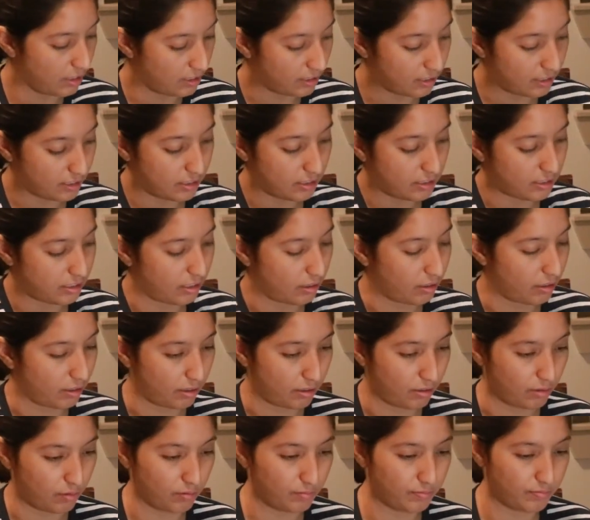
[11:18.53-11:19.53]
This is
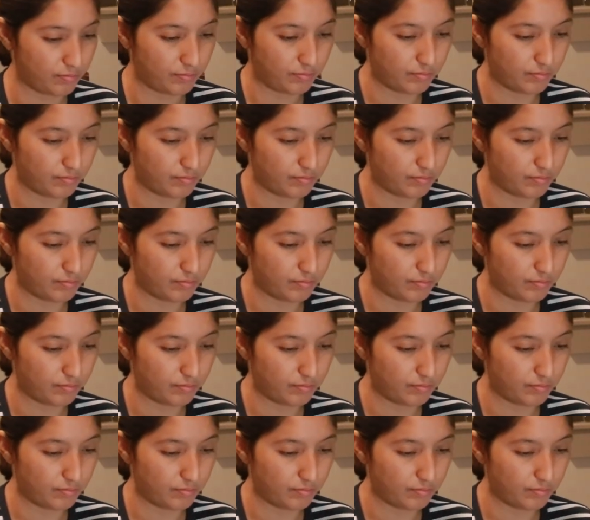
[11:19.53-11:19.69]
a